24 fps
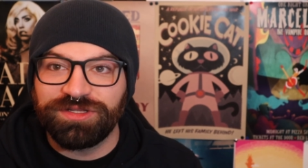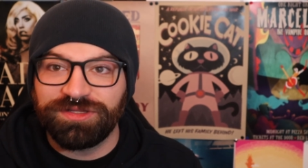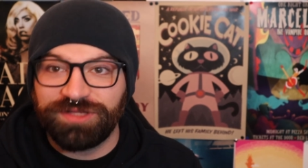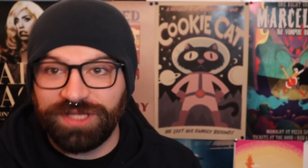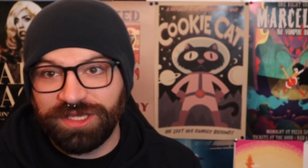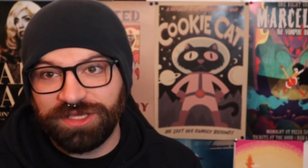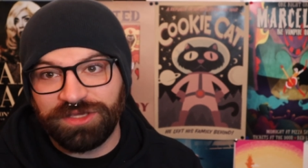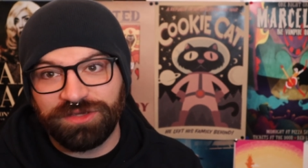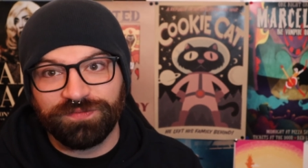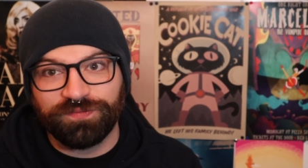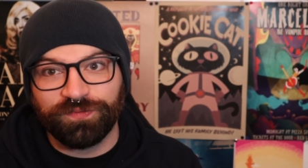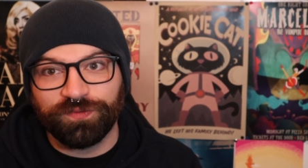
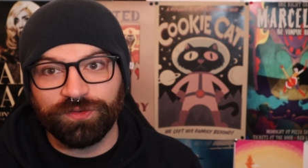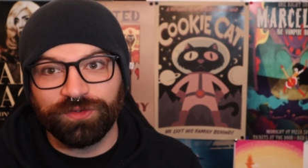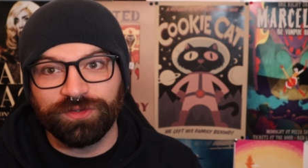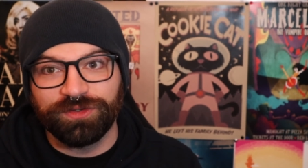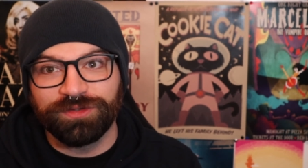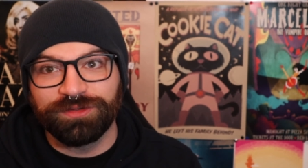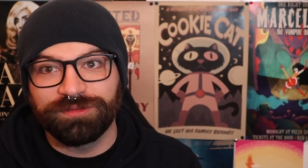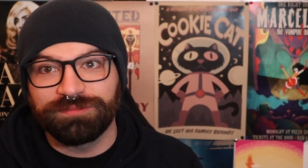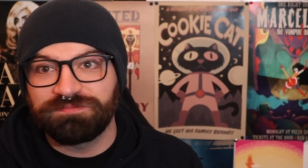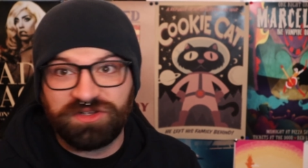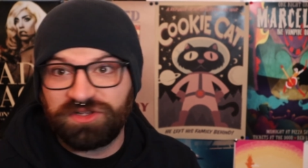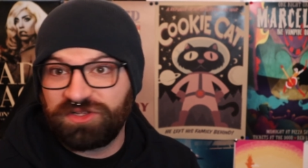Thank you
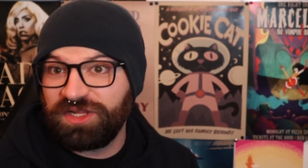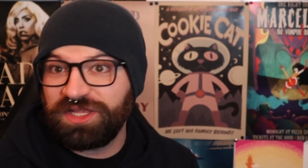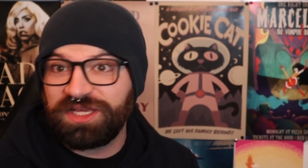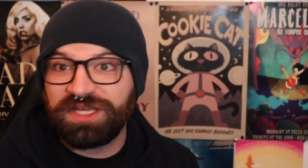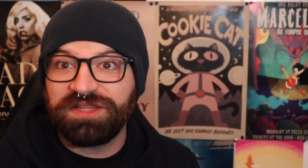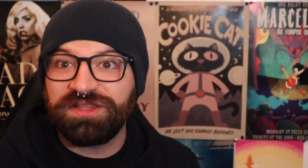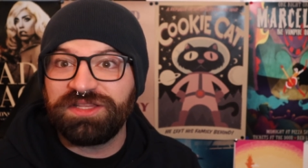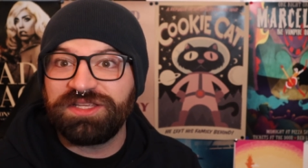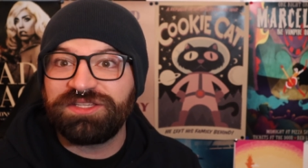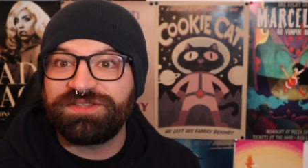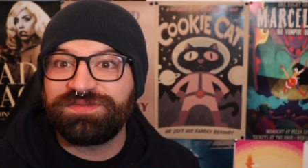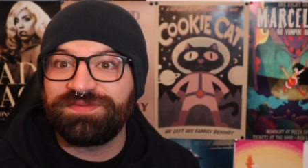for
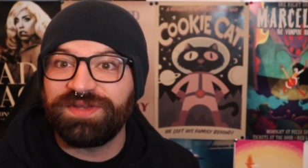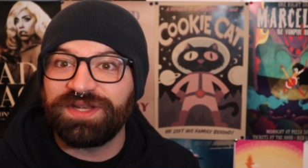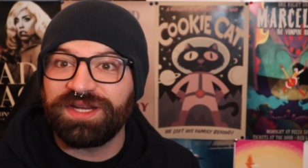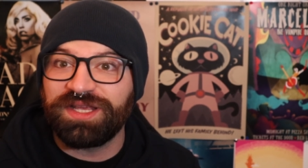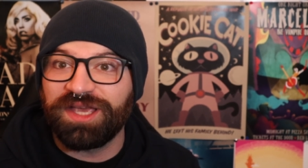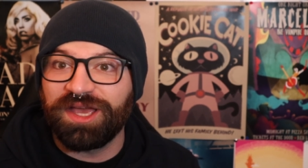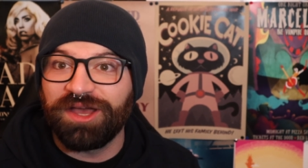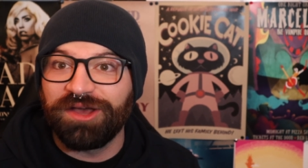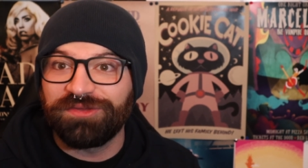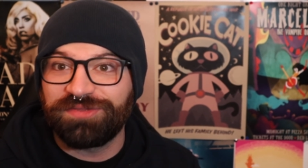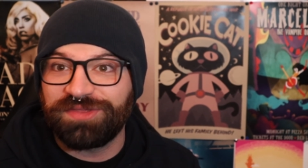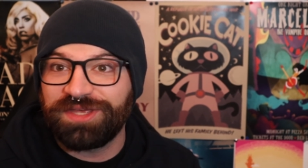clicking this
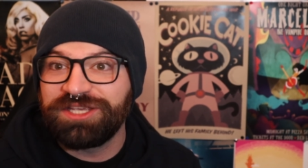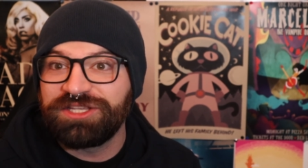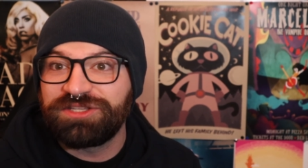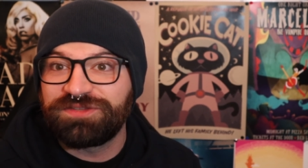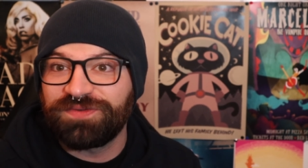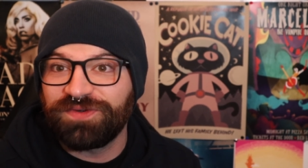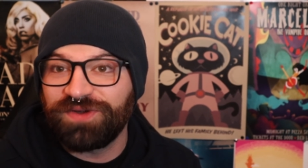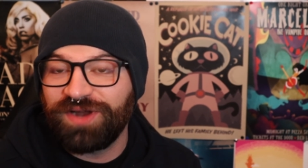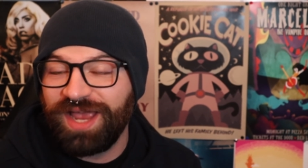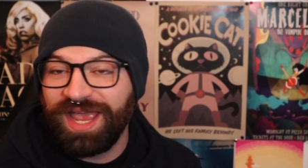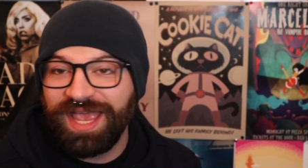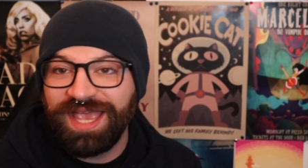video. Thanks
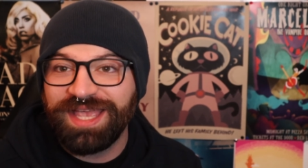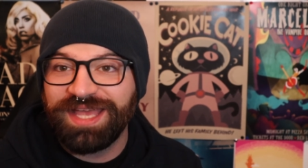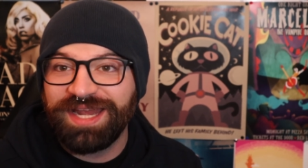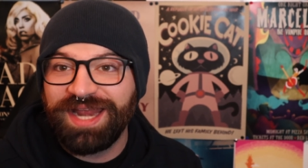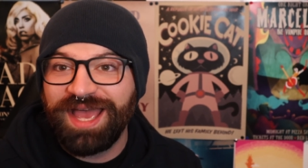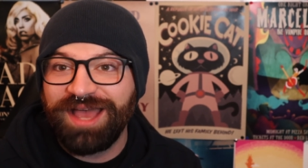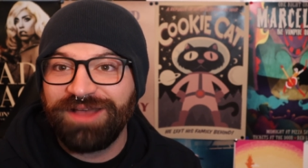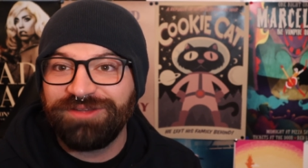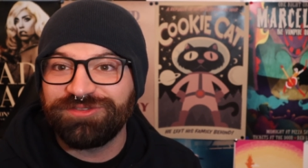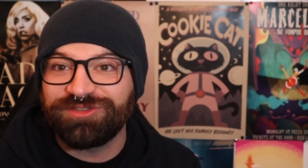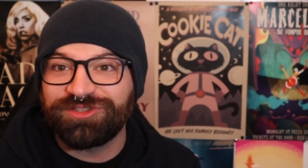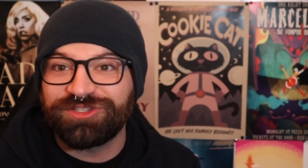for hanging
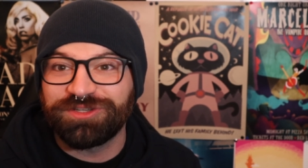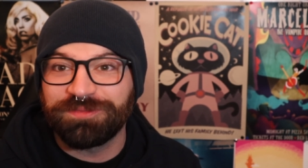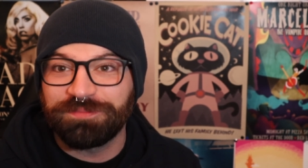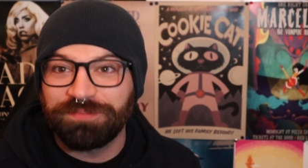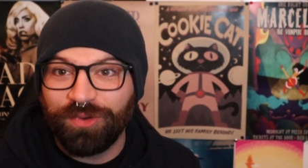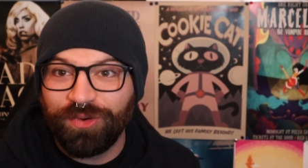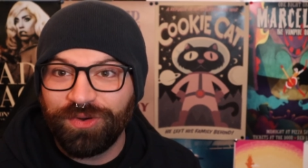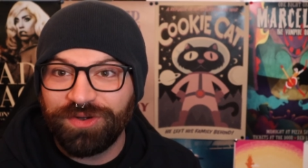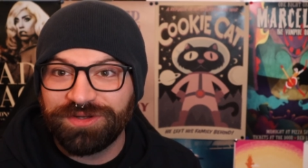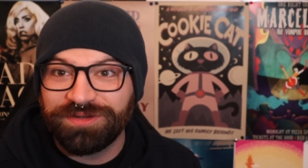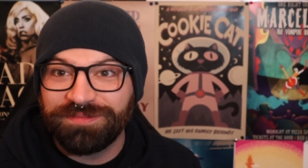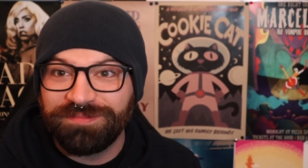out and
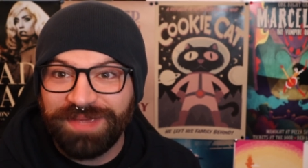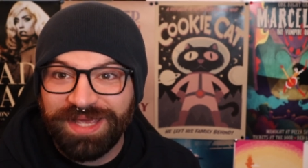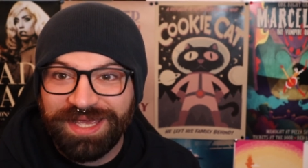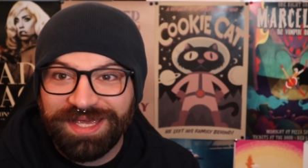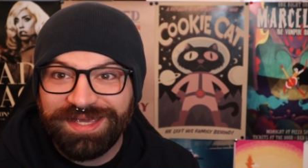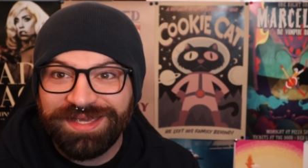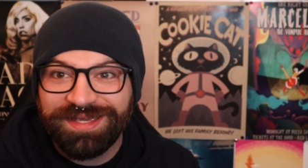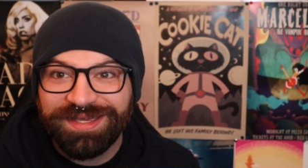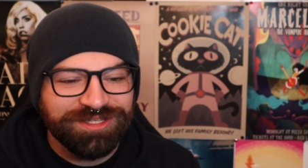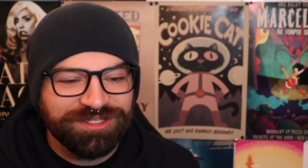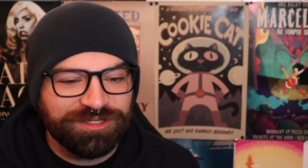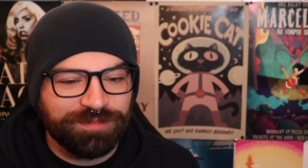supporting
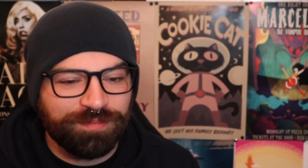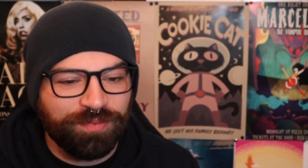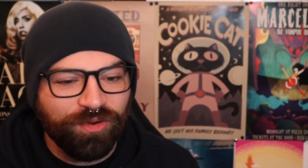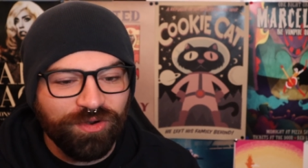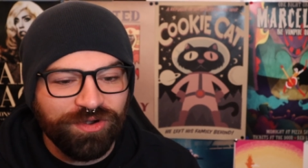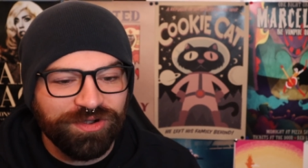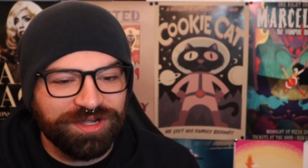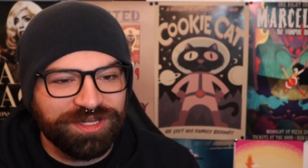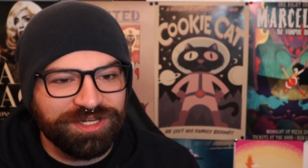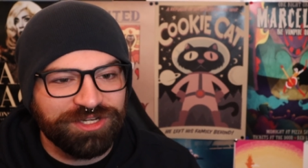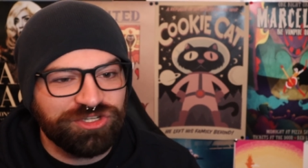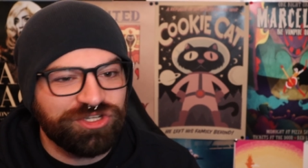me,
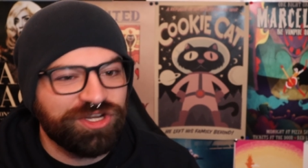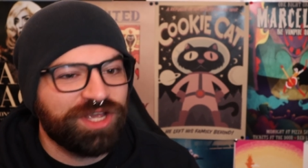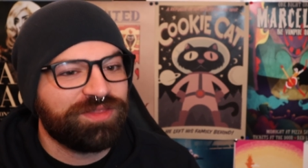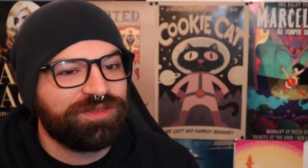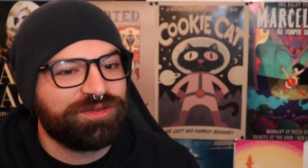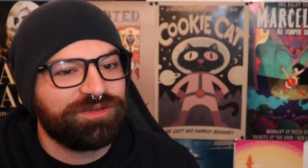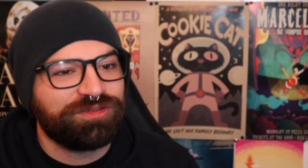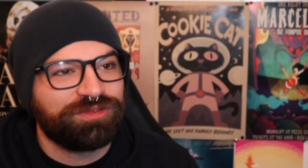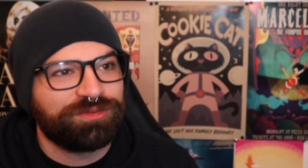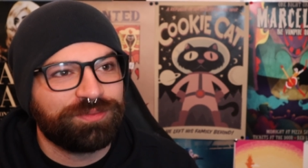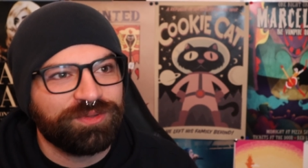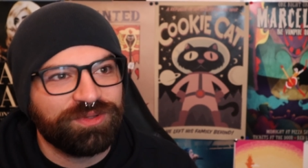supporting each
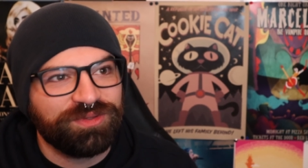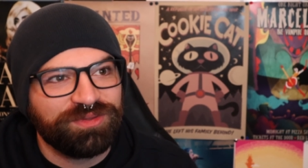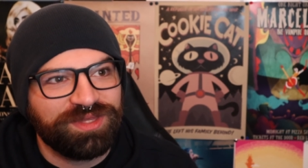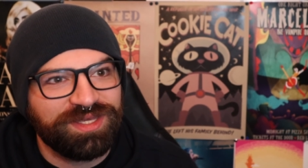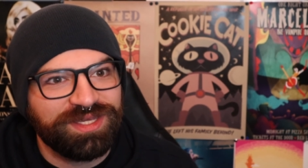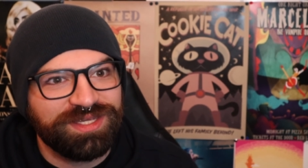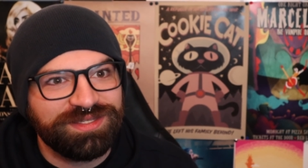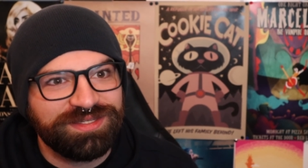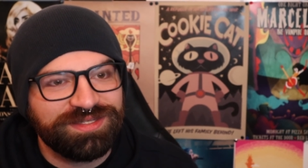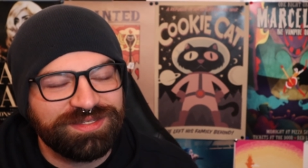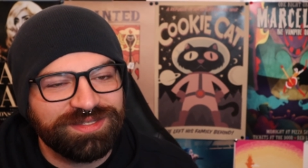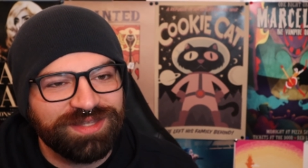other through
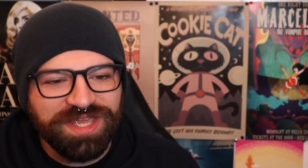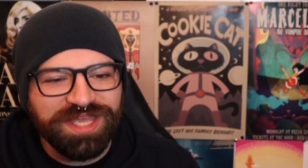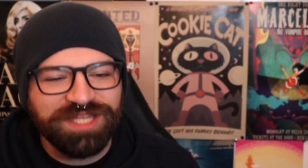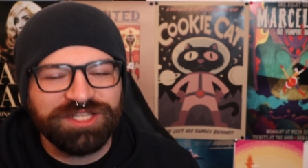this.